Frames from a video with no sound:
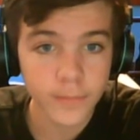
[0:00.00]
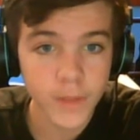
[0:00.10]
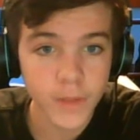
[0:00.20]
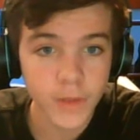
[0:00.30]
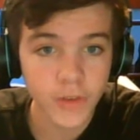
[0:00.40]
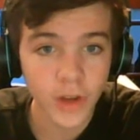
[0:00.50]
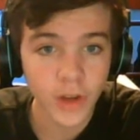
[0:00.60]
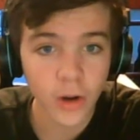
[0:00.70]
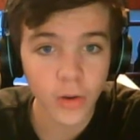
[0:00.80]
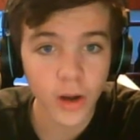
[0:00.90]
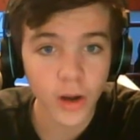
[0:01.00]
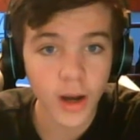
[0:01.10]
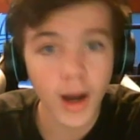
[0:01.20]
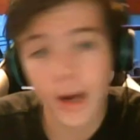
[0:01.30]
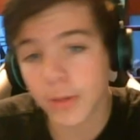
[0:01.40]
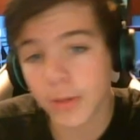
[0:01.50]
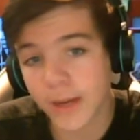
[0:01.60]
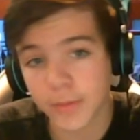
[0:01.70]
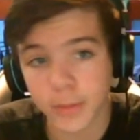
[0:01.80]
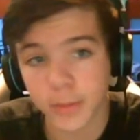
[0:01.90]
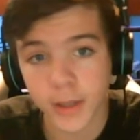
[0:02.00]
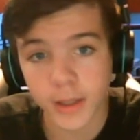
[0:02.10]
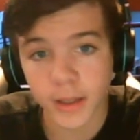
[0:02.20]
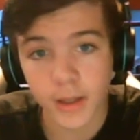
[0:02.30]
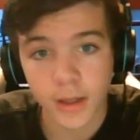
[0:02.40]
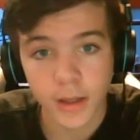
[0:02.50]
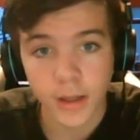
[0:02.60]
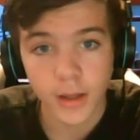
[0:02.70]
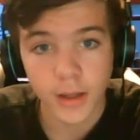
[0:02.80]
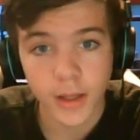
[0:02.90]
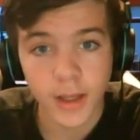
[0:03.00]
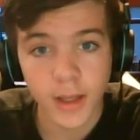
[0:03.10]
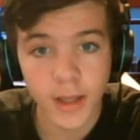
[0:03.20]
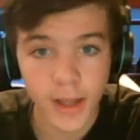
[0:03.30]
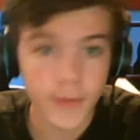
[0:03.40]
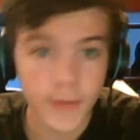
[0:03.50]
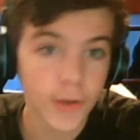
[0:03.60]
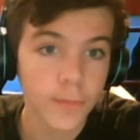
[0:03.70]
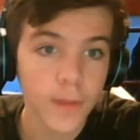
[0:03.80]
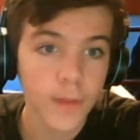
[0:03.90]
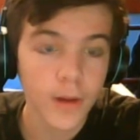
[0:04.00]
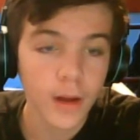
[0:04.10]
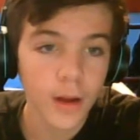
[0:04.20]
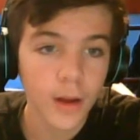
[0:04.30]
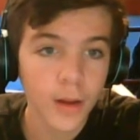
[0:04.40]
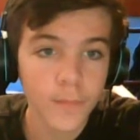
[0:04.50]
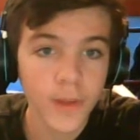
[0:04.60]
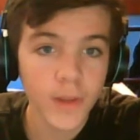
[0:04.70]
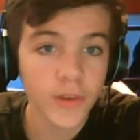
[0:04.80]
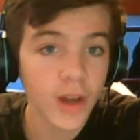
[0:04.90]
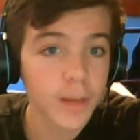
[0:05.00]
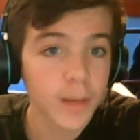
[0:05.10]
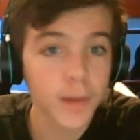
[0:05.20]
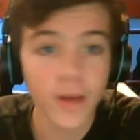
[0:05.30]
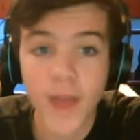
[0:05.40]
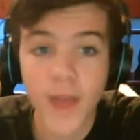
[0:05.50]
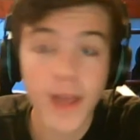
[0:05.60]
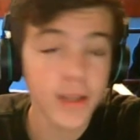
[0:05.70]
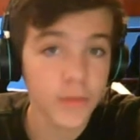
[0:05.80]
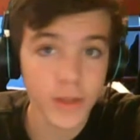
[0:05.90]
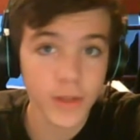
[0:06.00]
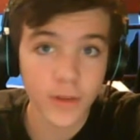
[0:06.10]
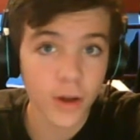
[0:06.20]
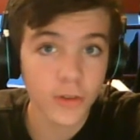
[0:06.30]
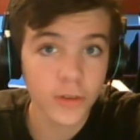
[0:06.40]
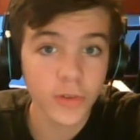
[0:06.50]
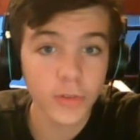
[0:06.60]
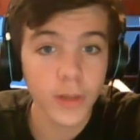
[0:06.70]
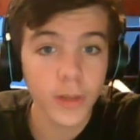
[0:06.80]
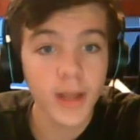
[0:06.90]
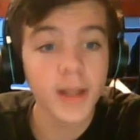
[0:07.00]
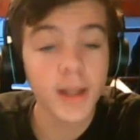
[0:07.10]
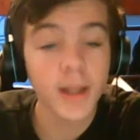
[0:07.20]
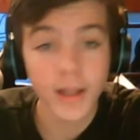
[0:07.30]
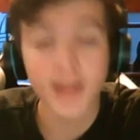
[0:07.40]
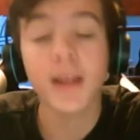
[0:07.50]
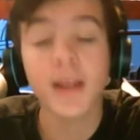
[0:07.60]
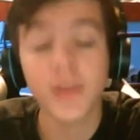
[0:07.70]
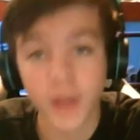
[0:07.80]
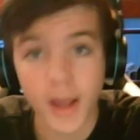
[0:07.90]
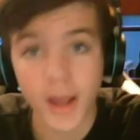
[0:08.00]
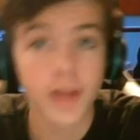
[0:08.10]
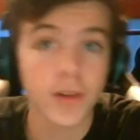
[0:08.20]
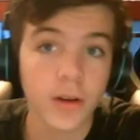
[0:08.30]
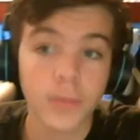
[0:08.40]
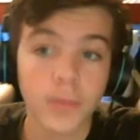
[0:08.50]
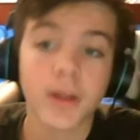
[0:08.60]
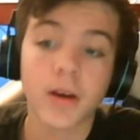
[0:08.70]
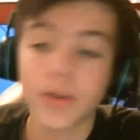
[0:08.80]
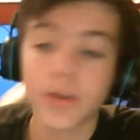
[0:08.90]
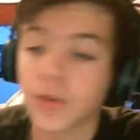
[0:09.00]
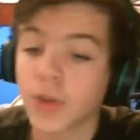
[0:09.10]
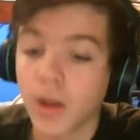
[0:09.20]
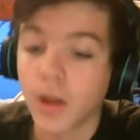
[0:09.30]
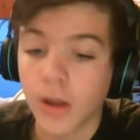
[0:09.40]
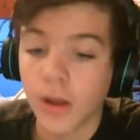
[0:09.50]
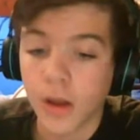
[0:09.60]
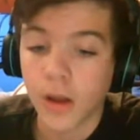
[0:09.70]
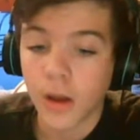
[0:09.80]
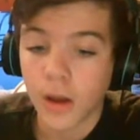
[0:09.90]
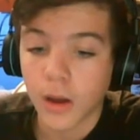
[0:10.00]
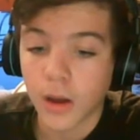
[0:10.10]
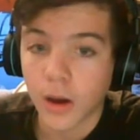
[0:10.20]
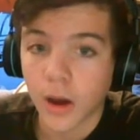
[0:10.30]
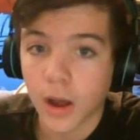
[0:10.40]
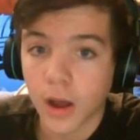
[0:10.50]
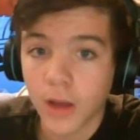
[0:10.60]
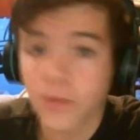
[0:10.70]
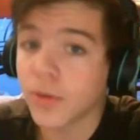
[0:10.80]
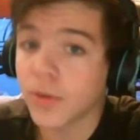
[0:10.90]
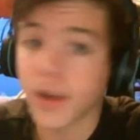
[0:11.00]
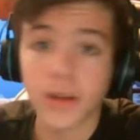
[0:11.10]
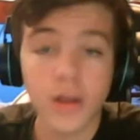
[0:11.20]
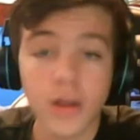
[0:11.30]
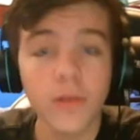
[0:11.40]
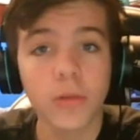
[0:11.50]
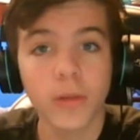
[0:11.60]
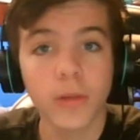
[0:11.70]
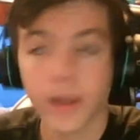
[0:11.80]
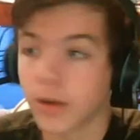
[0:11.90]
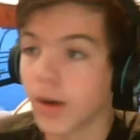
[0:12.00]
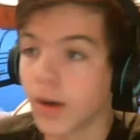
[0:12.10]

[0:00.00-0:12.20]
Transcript: So, I would have to put it in A tier. It's not above any of these consoles, but it is an A tier because I freaking love the Wii U.